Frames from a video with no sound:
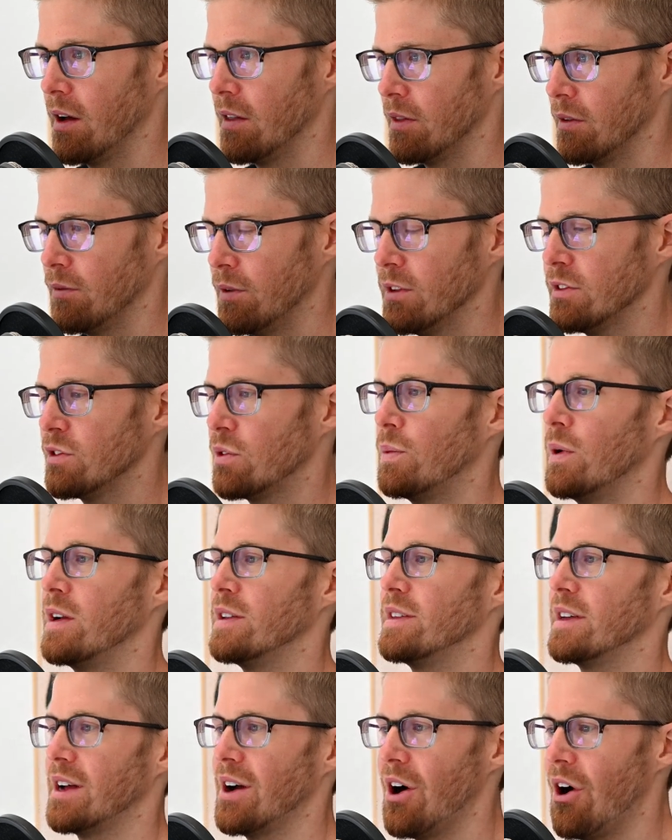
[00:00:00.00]
And the physical pain,
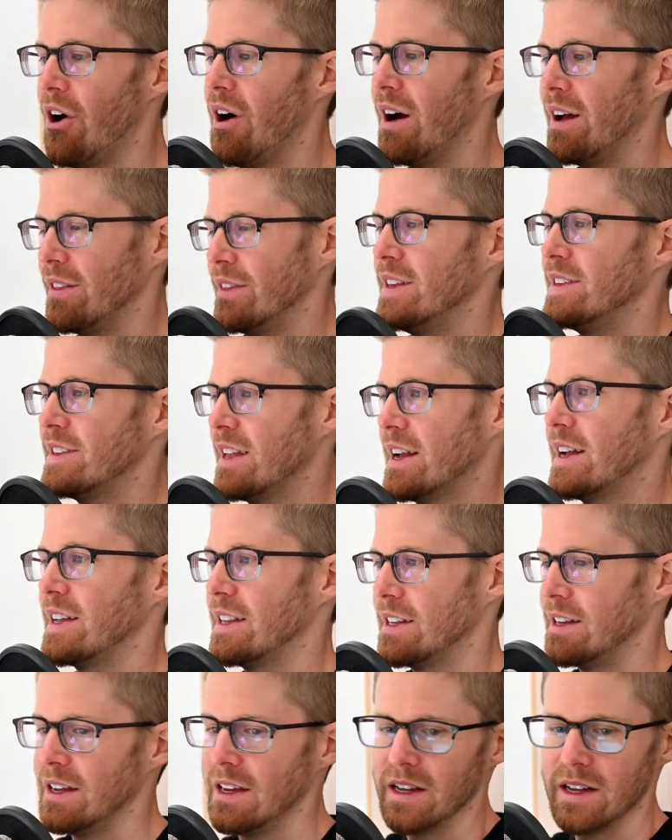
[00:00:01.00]
it's like, oh, at least I
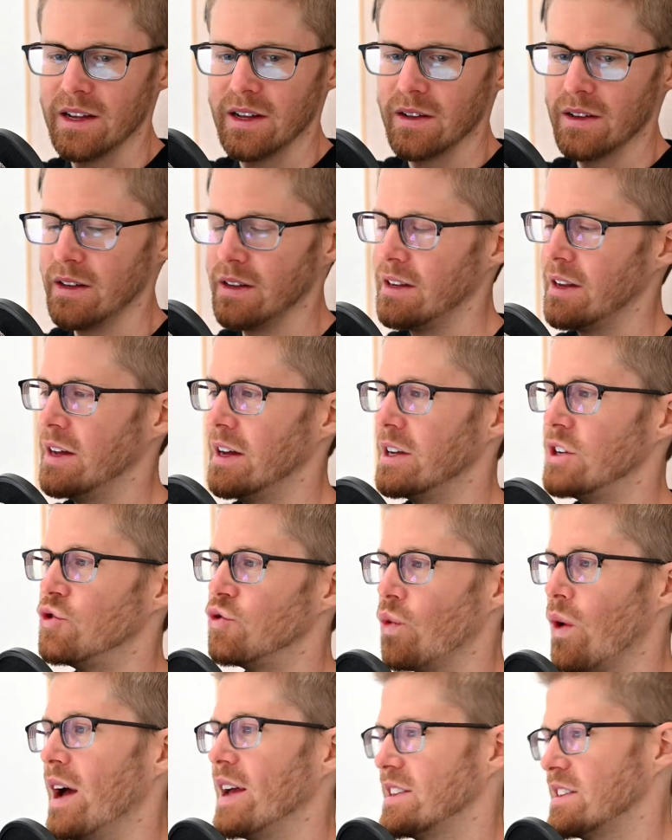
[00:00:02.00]
can
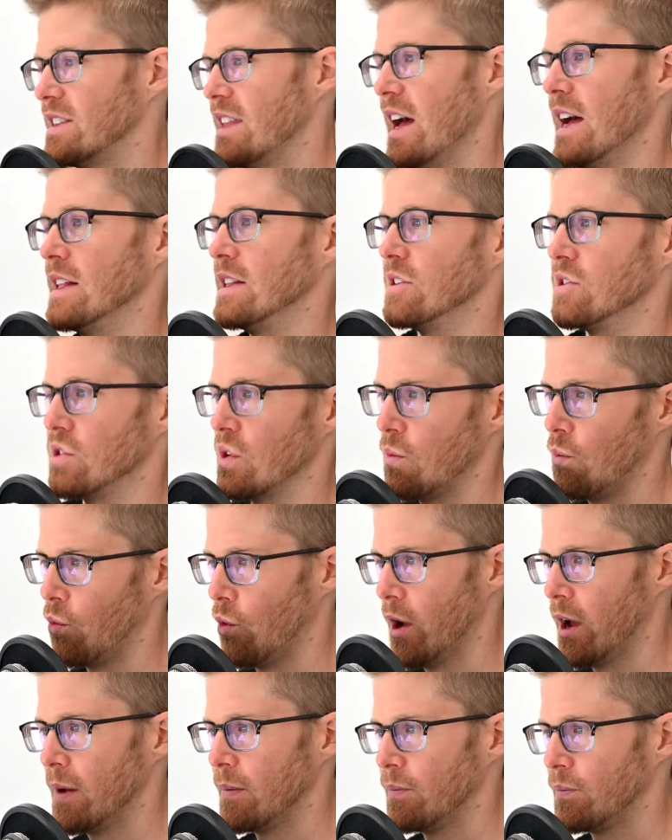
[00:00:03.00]
address that in some
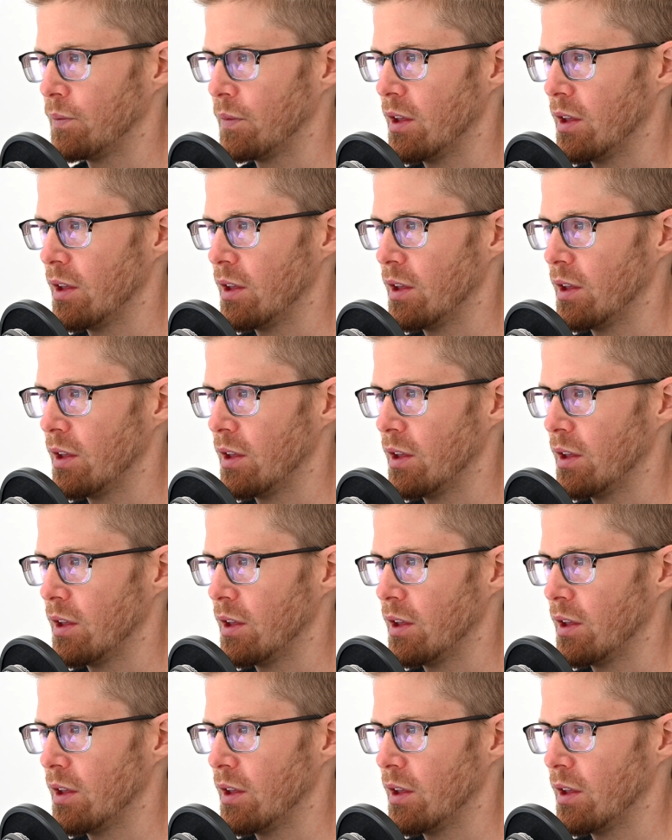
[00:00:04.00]
way.